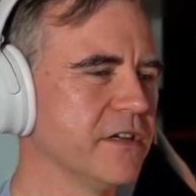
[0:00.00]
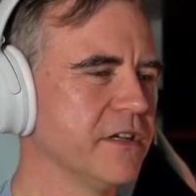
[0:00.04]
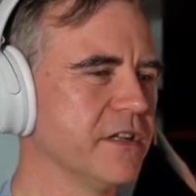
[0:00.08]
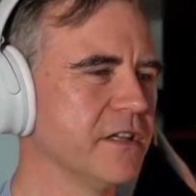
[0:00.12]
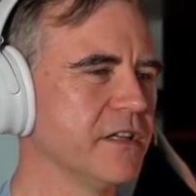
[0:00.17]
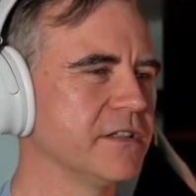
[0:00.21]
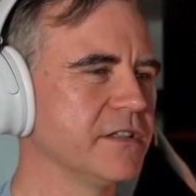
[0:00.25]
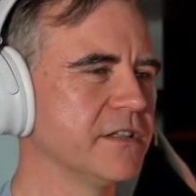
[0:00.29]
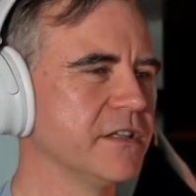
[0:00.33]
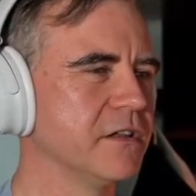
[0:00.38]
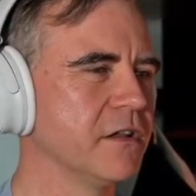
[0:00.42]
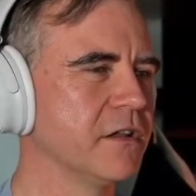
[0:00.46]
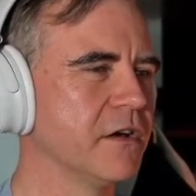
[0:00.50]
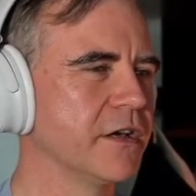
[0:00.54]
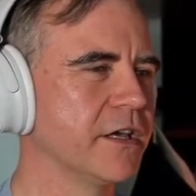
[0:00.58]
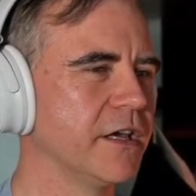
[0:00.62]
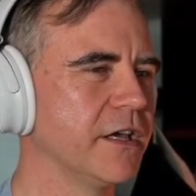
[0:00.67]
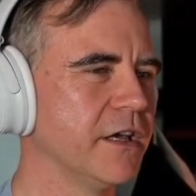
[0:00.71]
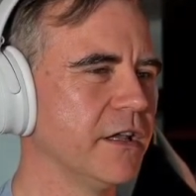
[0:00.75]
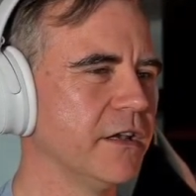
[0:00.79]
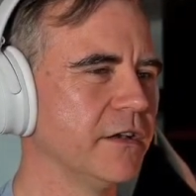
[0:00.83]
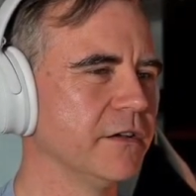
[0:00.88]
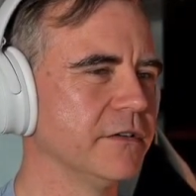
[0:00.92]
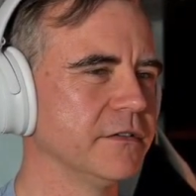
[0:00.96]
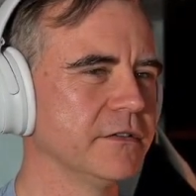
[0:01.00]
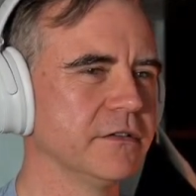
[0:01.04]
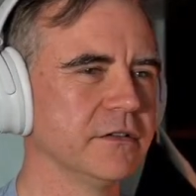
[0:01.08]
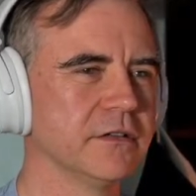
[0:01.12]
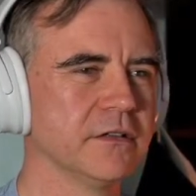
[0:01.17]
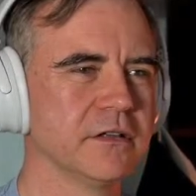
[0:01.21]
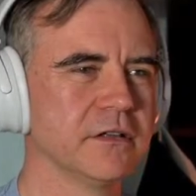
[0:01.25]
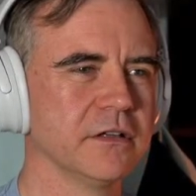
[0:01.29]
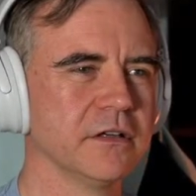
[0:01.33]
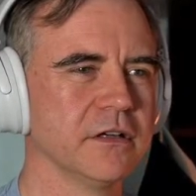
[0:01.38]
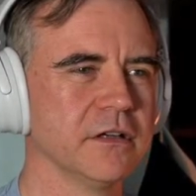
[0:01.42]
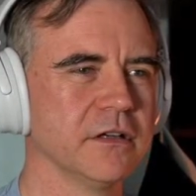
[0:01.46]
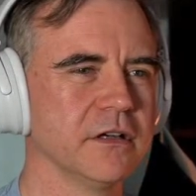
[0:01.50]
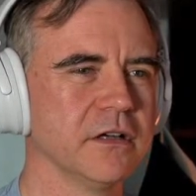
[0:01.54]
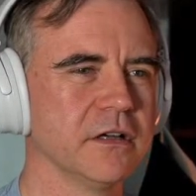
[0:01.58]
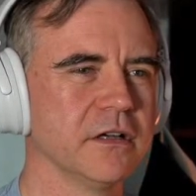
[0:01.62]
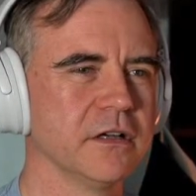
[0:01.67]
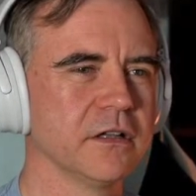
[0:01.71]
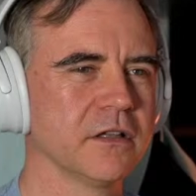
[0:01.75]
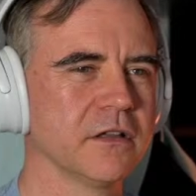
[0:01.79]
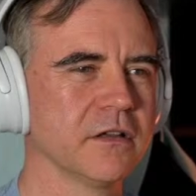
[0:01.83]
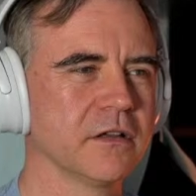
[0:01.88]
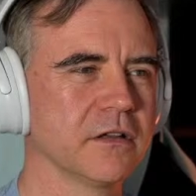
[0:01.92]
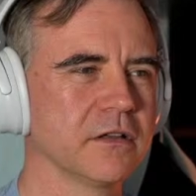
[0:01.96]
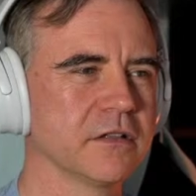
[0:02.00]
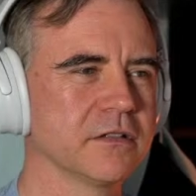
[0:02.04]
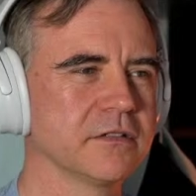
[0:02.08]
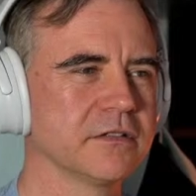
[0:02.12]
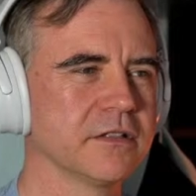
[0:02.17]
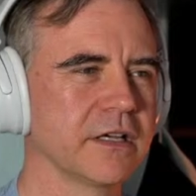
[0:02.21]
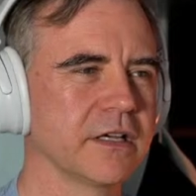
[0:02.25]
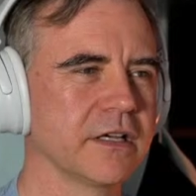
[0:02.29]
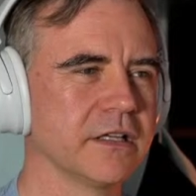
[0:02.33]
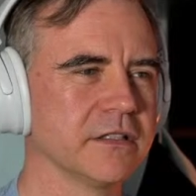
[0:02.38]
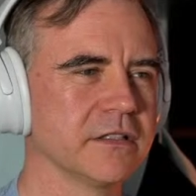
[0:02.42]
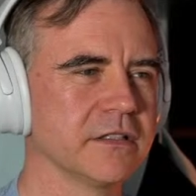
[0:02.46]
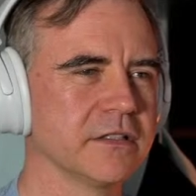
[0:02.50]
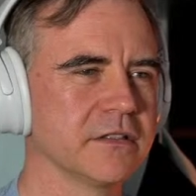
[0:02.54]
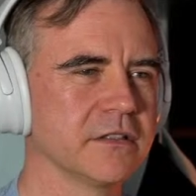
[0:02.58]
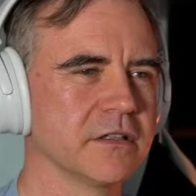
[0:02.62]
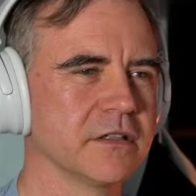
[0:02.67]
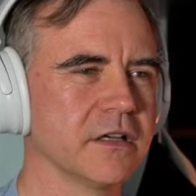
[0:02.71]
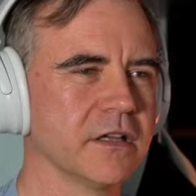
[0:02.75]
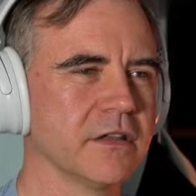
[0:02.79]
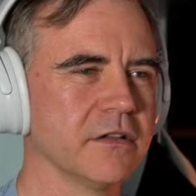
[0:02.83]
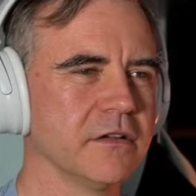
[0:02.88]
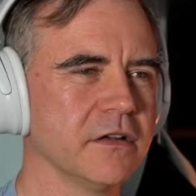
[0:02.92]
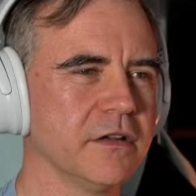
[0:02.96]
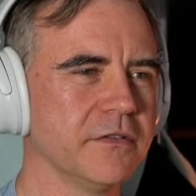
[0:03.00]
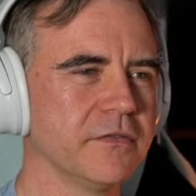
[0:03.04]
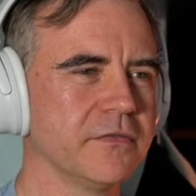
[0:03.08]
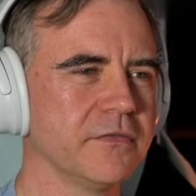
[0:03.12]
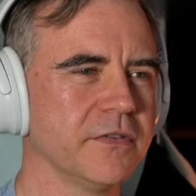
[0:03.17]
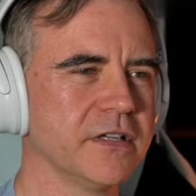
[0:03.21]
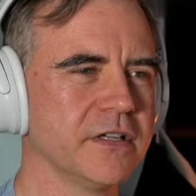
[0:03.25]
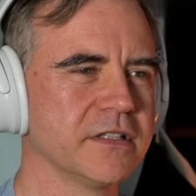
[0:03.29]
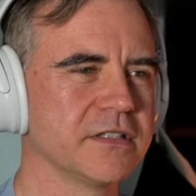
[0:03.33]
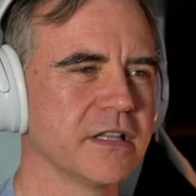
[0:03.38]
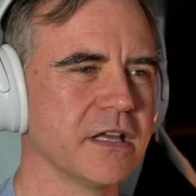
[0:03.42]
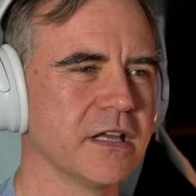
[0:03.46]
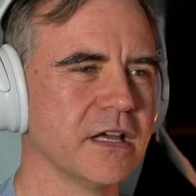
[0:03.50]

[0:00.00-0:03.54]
See, login. Seconds. I thought I fixed that.